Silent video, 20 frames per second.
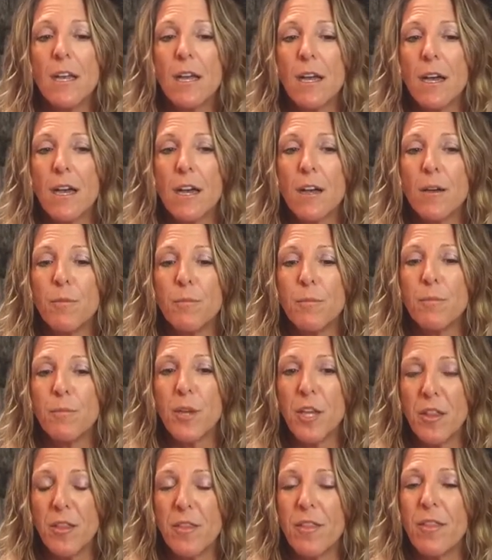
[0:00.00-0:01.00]
Um,
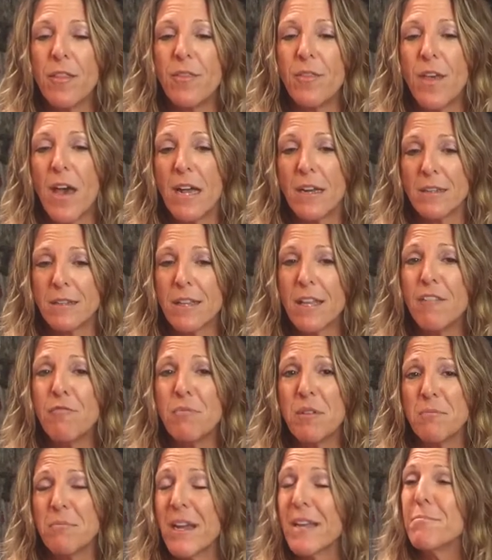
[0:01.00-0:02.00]
but that they've
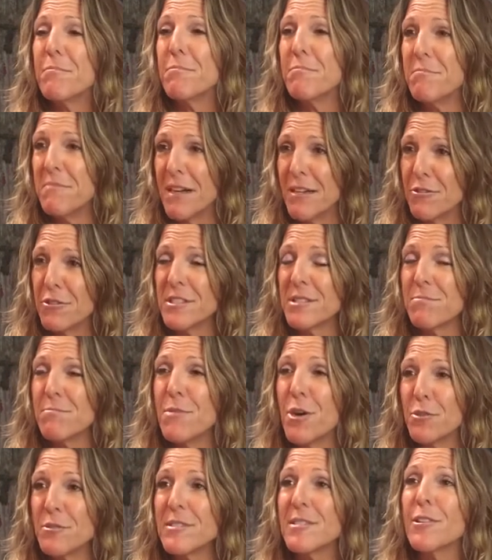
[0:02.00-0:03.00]
been my most,
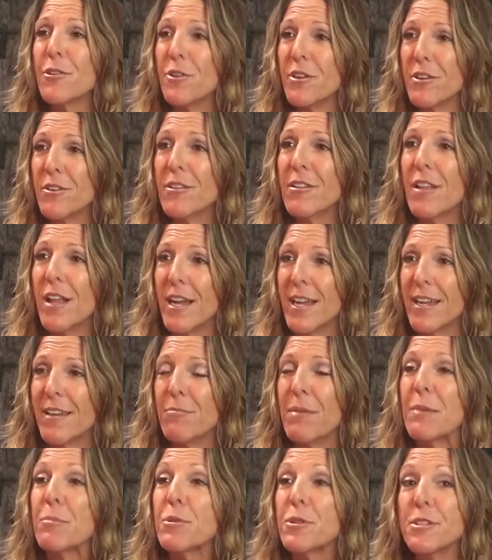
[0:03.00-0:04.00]
most loyal
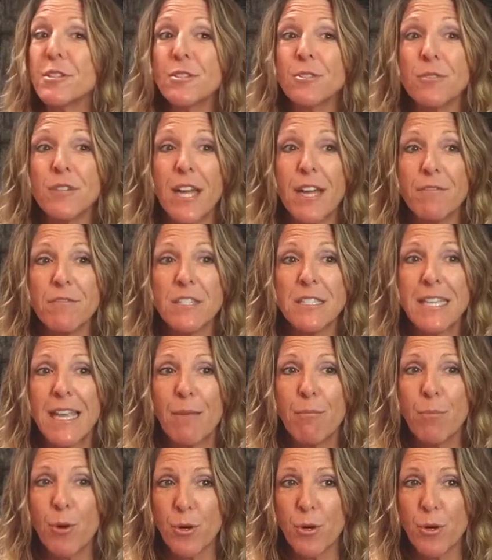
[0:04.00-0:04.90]
client. My producer and I have the same